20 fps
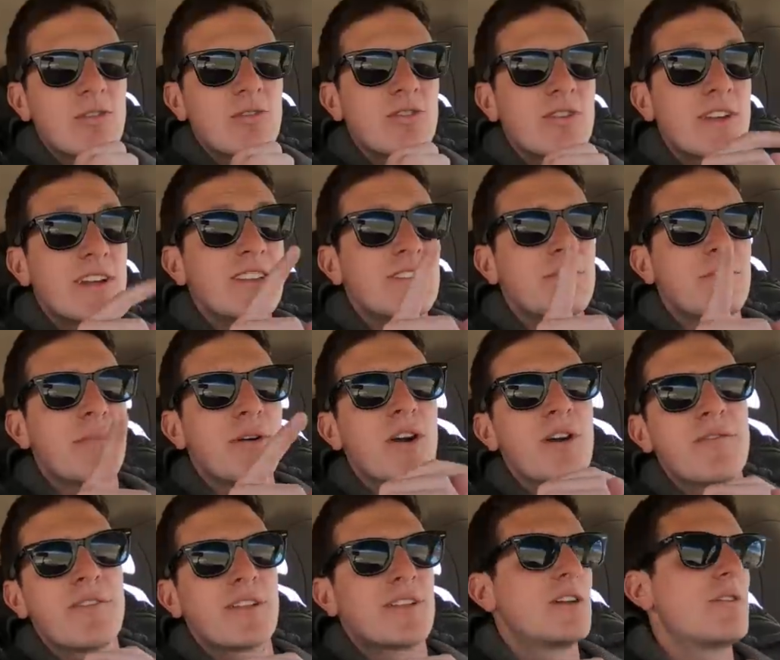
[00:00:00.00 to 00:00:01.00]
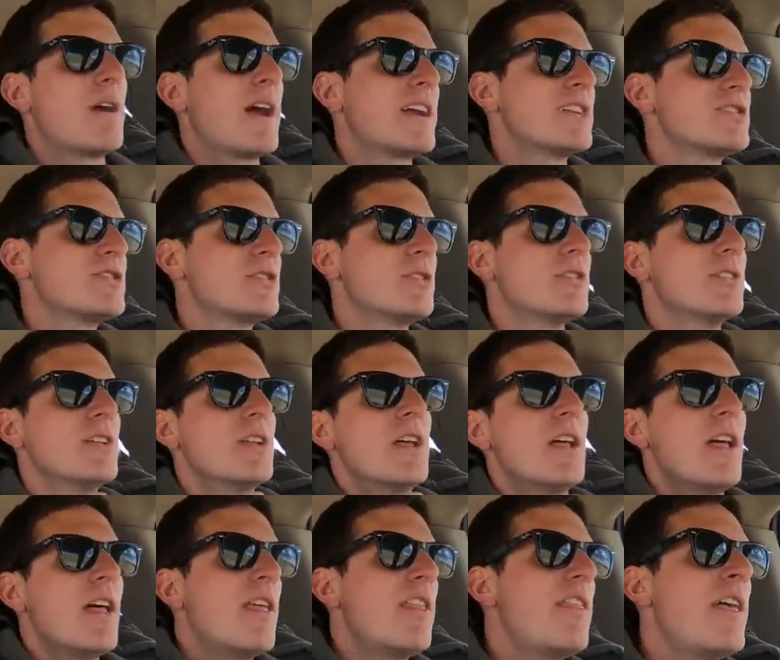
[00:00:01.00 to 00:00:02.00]
Cruiser is perfectly rational.
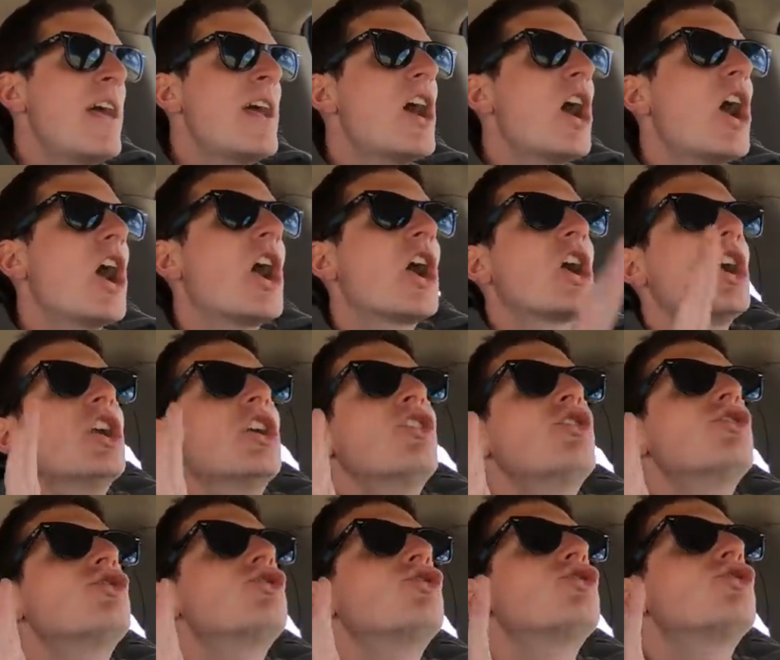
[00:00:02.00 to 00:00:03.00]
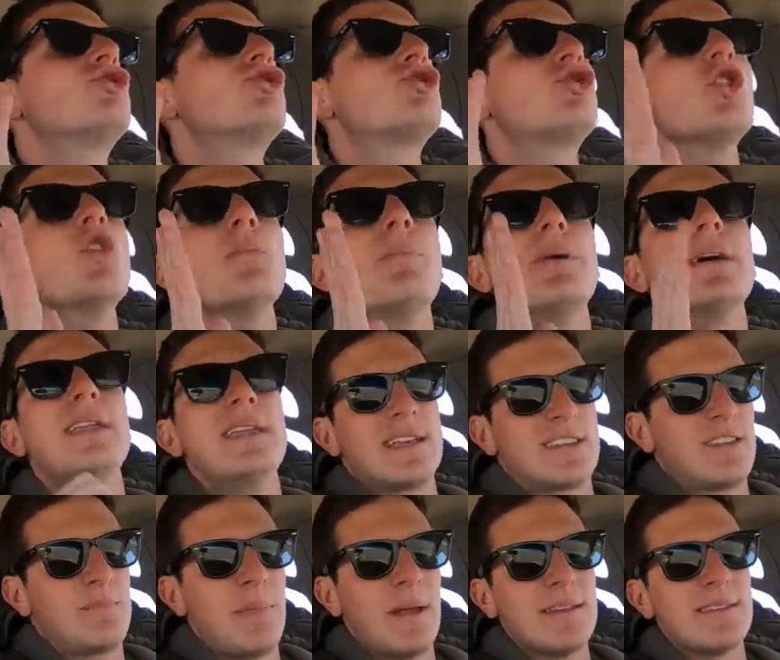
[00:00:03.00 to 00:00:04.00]
They are stupid
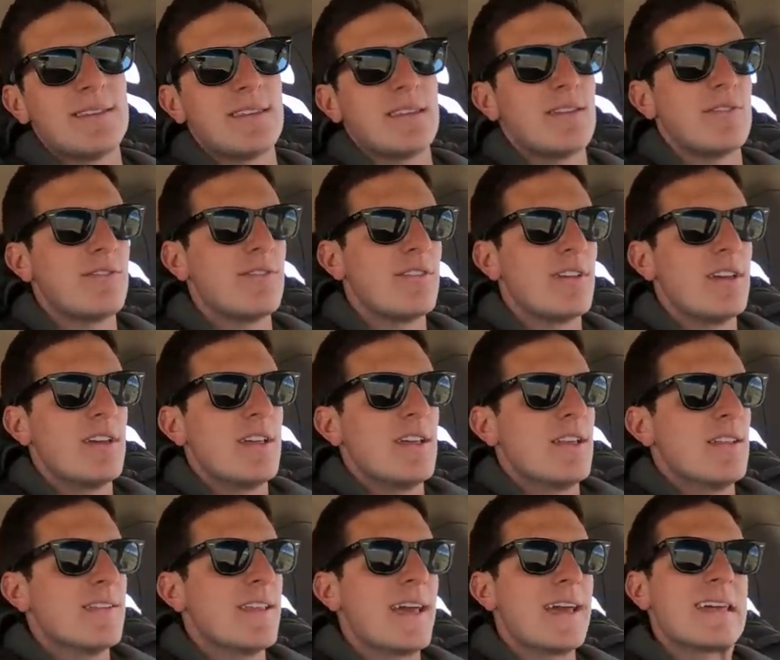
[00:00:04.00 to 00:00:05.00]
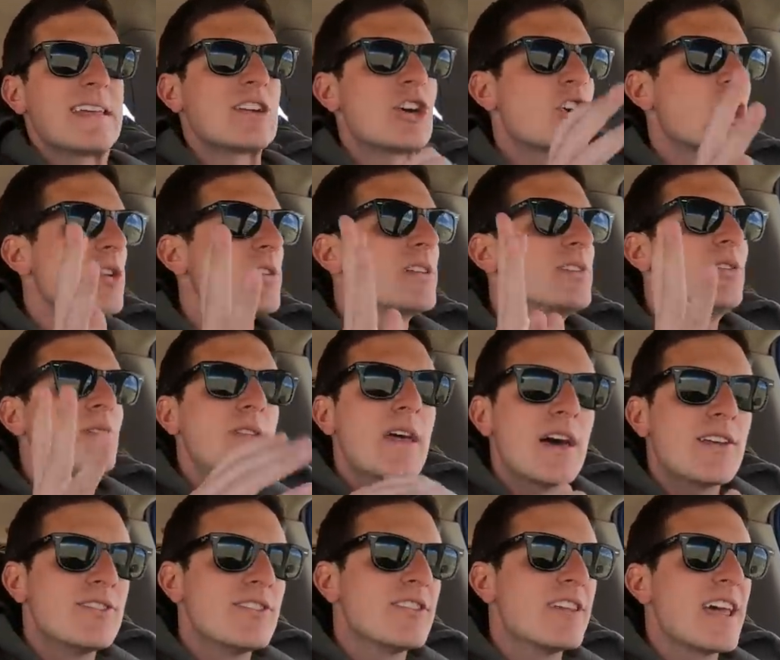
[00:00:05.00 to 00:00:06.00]
expensive. Like an early
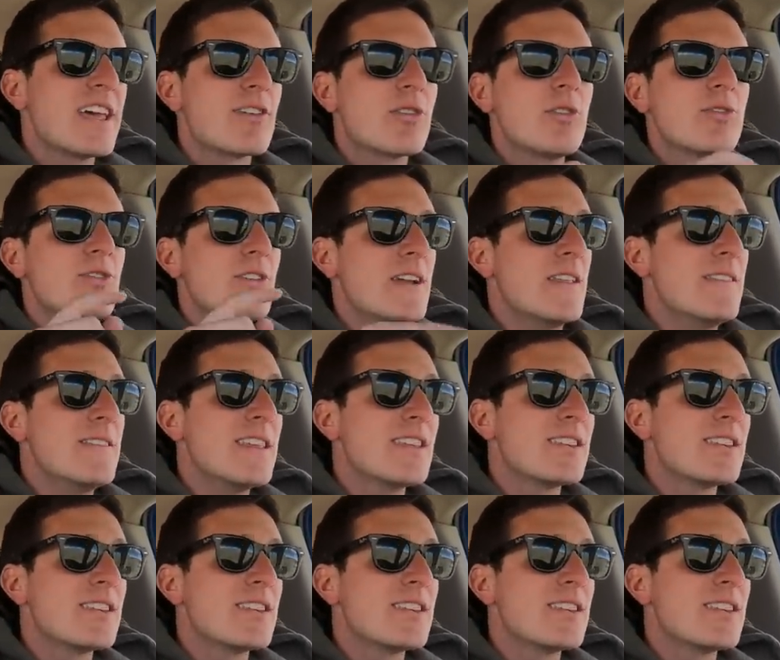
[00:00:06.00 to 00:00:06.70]
2000s Land Cruiser in